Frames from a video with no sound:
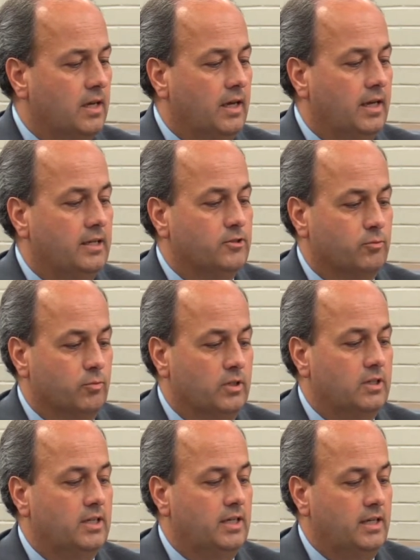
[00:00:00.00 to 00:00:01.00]
And it's
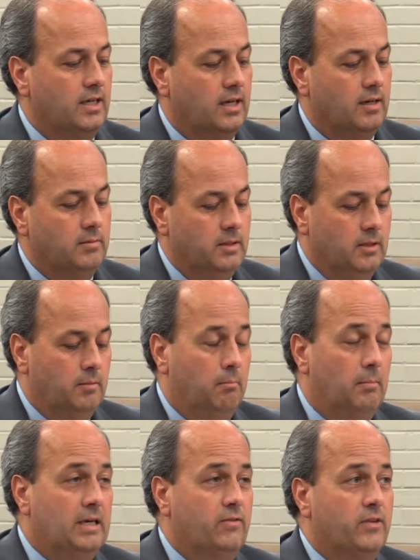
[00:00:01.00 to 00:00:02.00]
really
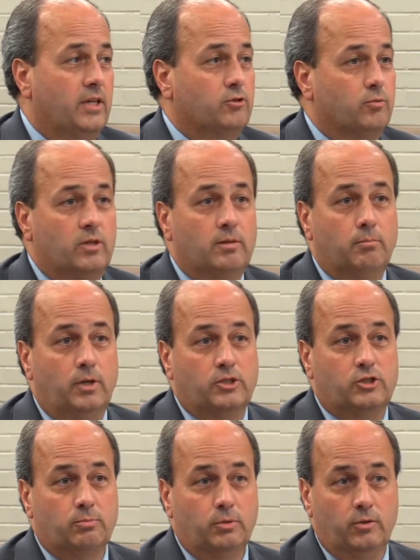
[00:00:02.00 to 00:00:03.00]
made things run much
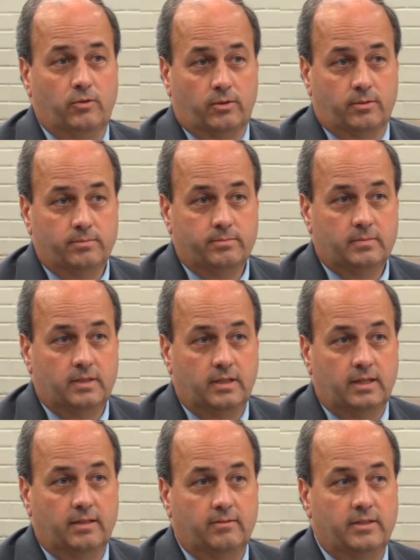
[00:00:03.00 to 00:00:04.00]
smoother
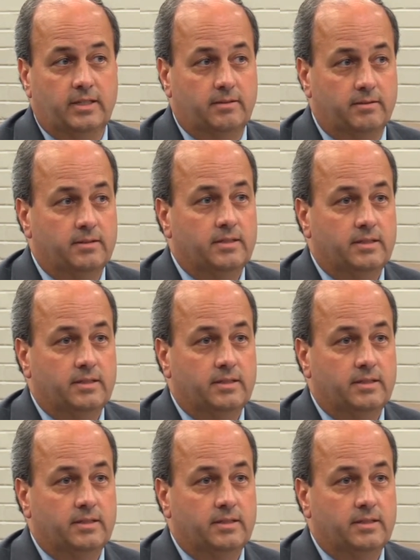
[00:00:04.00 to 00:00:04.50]
than